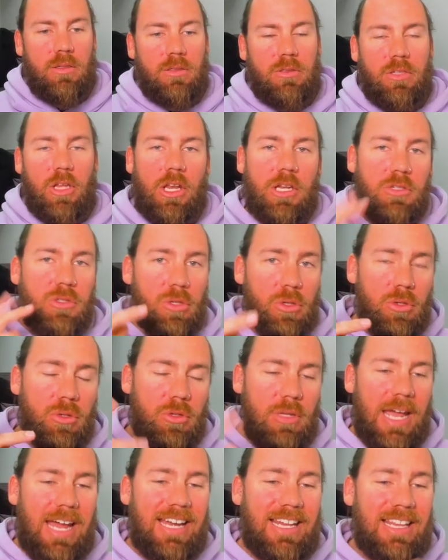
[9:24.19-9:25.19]
So the
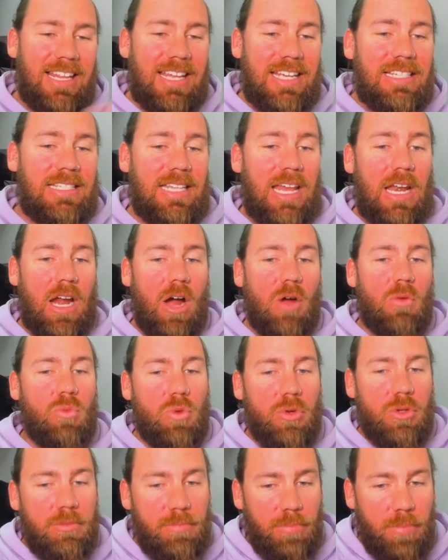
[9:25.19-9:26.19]
2 out of these that I
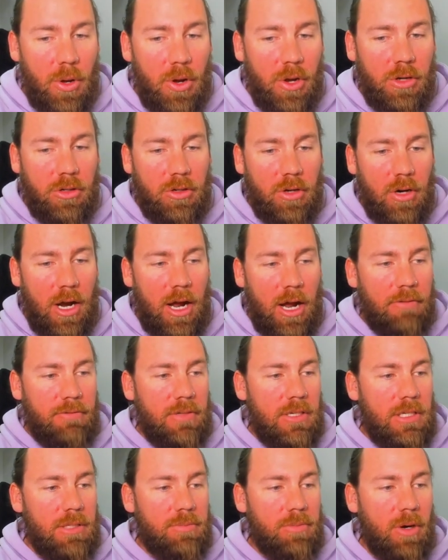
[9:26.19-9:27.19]
would burn craft
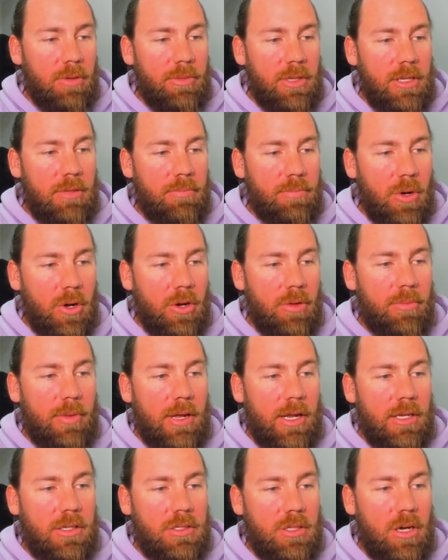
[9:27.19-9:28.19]
is probably the bottom
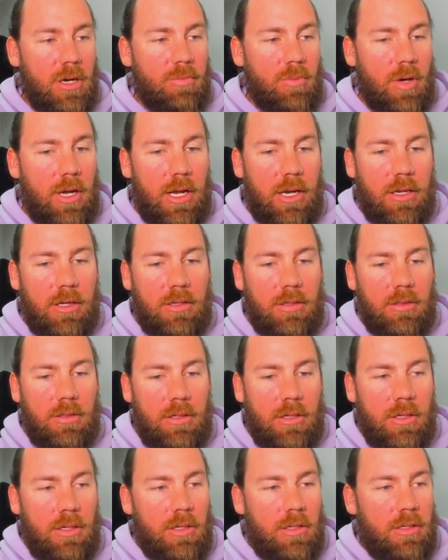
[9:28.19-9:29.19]
and the top one,
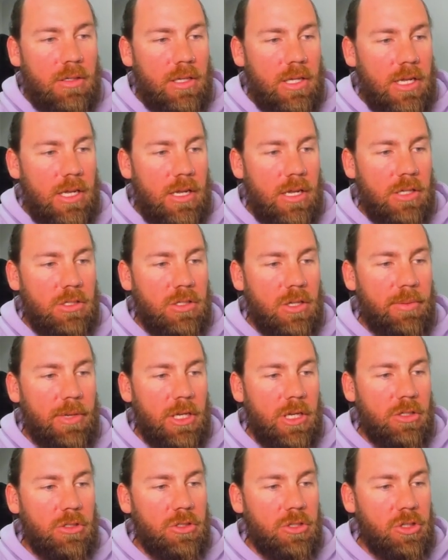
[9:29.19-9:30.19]
the
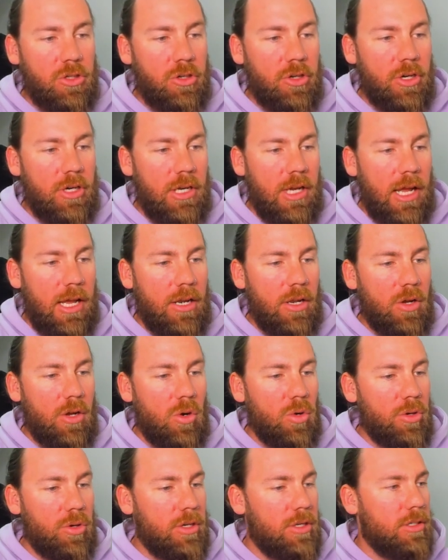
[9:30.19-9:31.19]
atomic conjurant and the
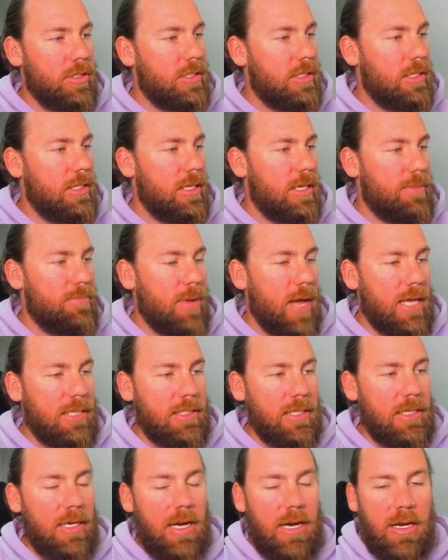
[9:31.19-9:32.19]
audience
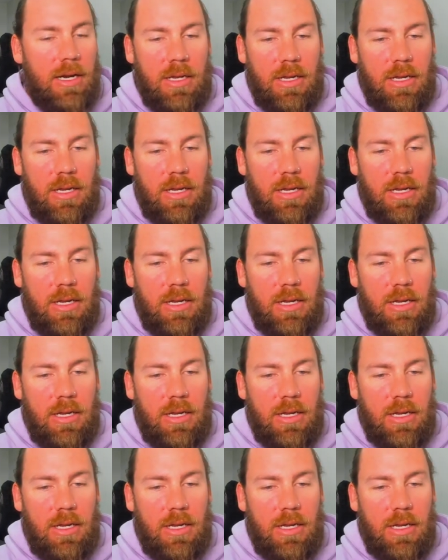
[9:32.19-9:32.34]
capacitor.